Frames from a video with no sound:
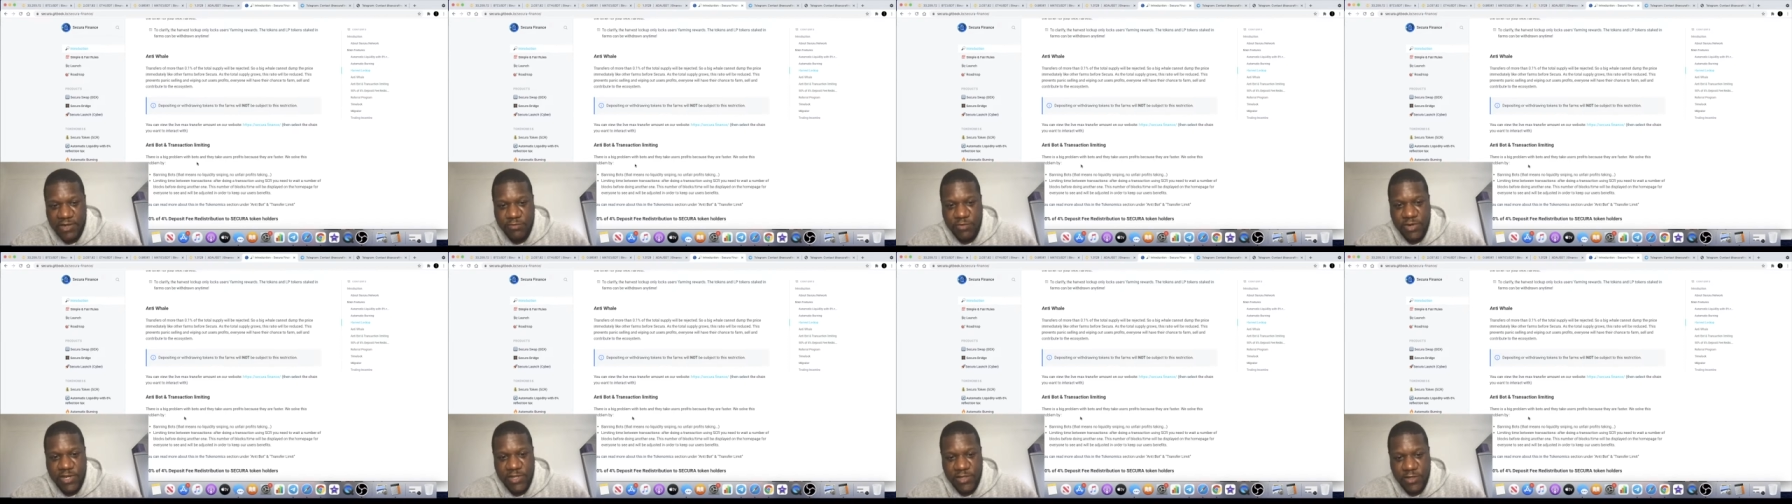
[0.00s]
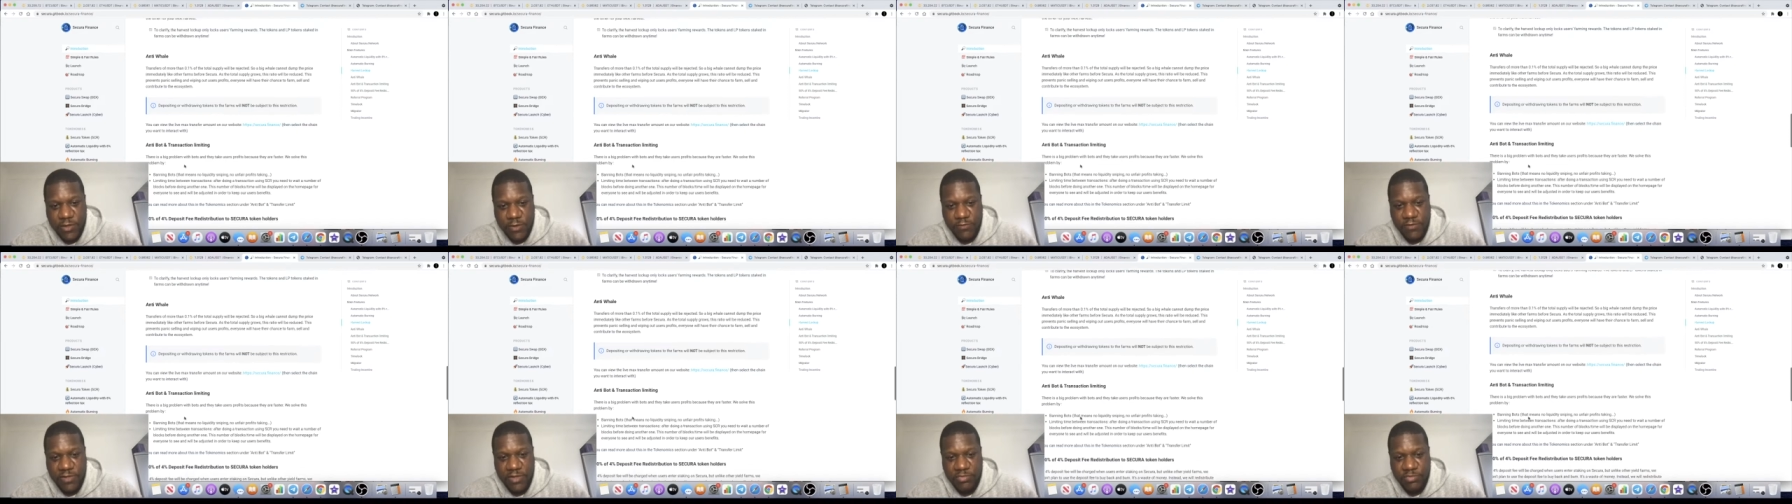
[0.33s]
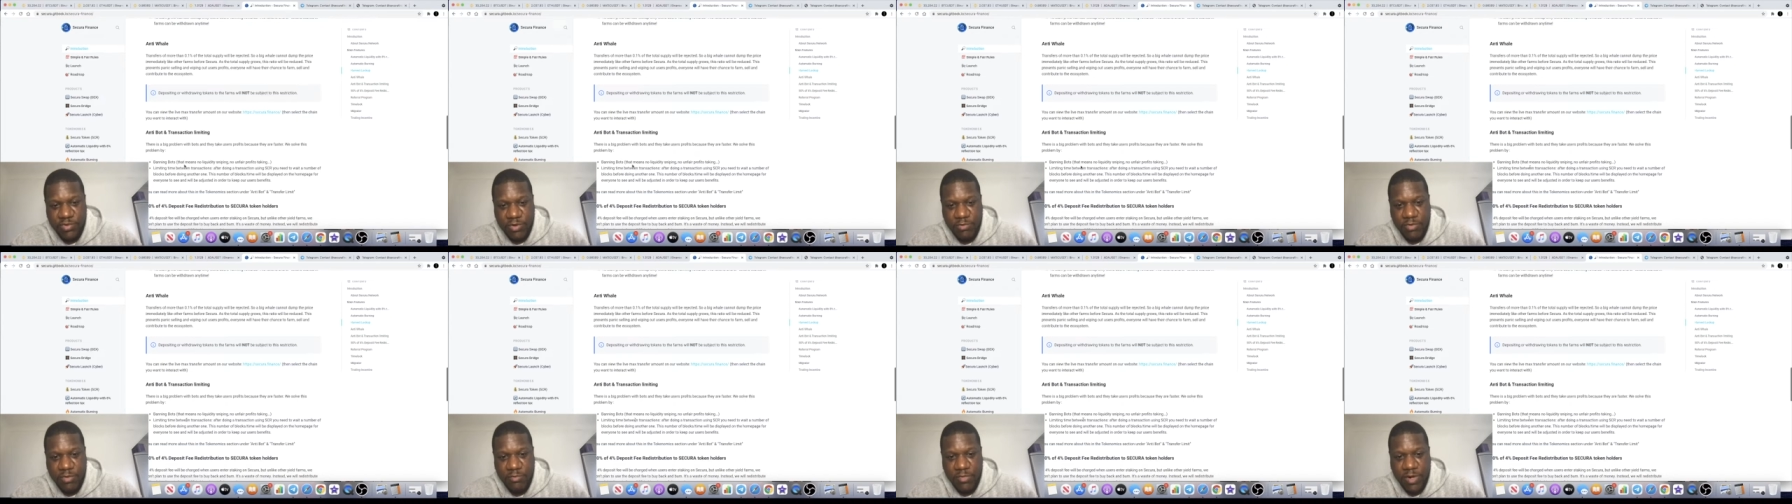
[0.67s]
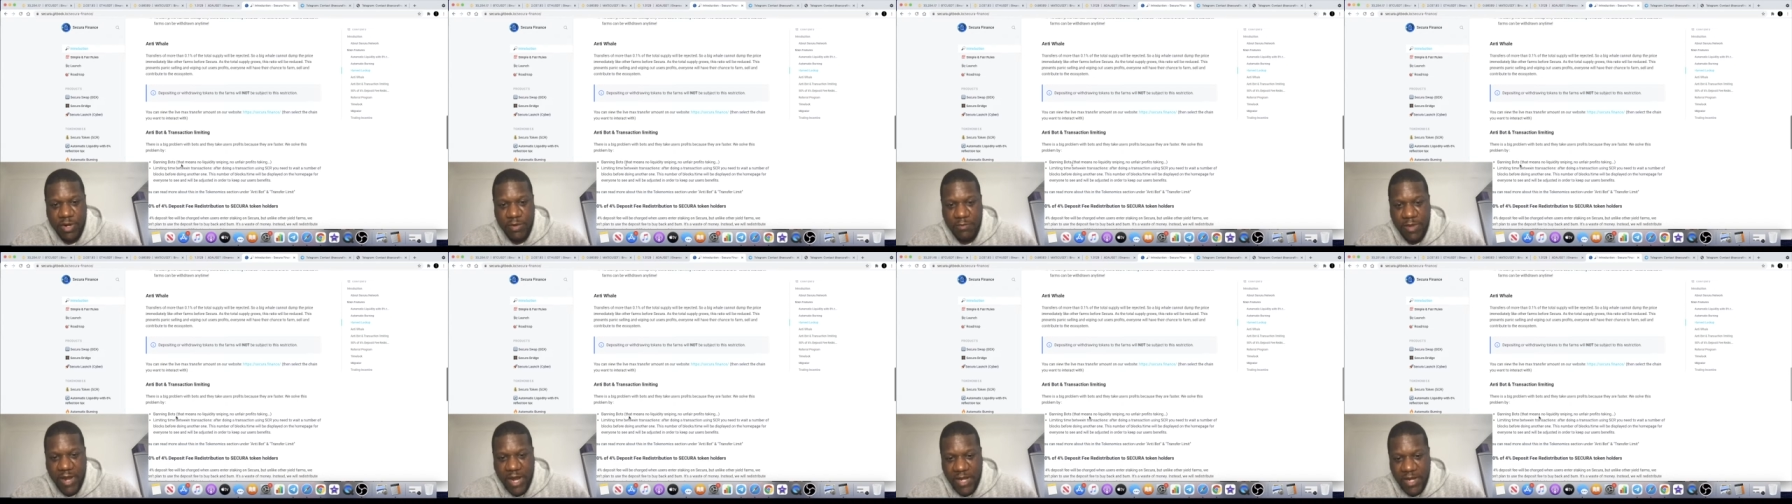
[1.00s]
We solved this problem
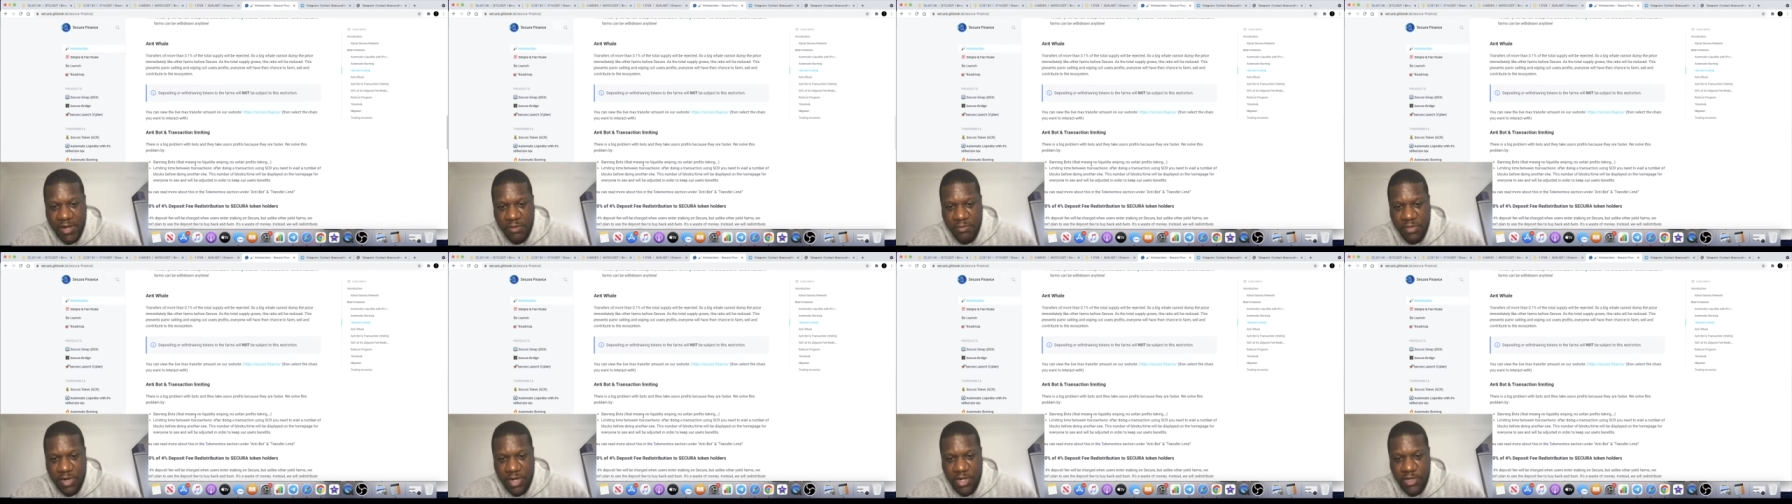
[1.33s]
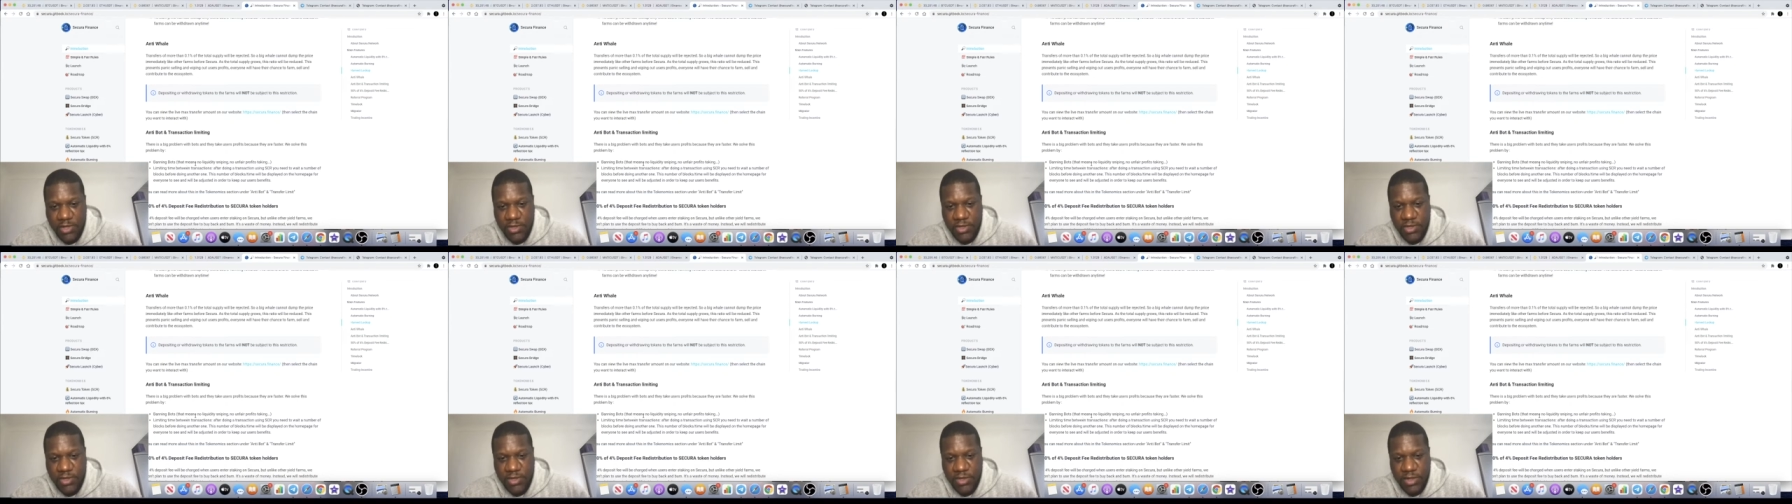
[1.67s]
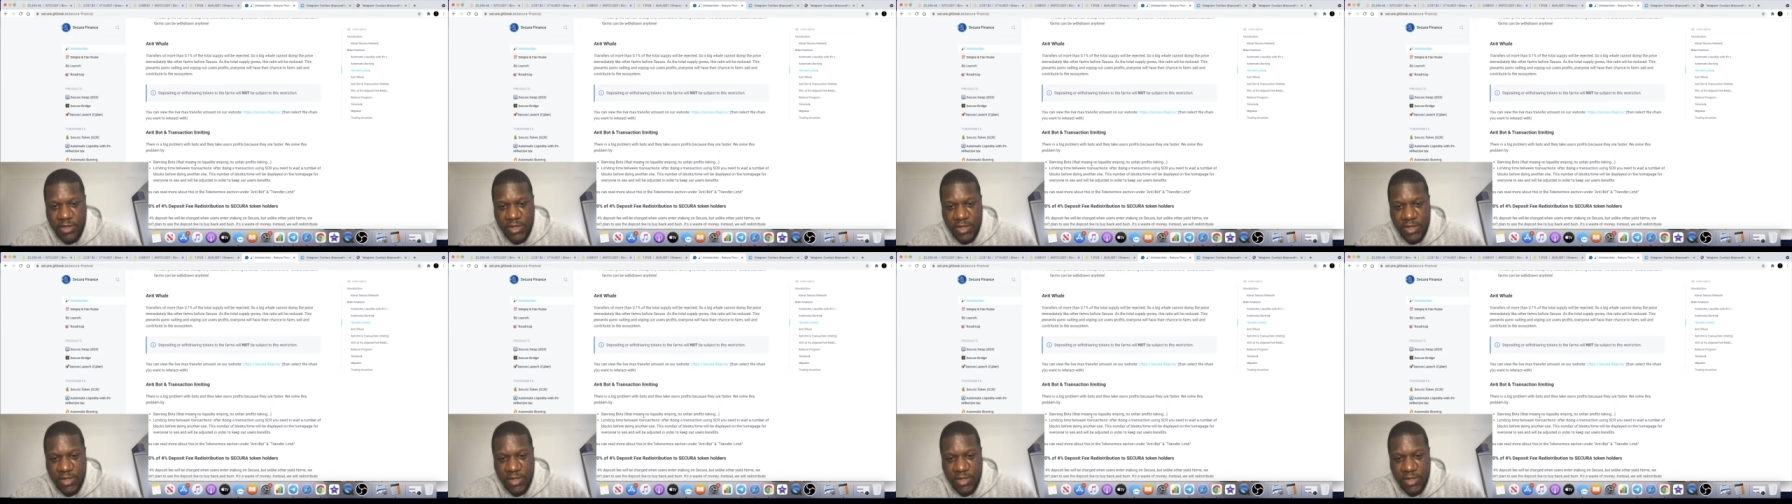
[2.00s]
by banning bots.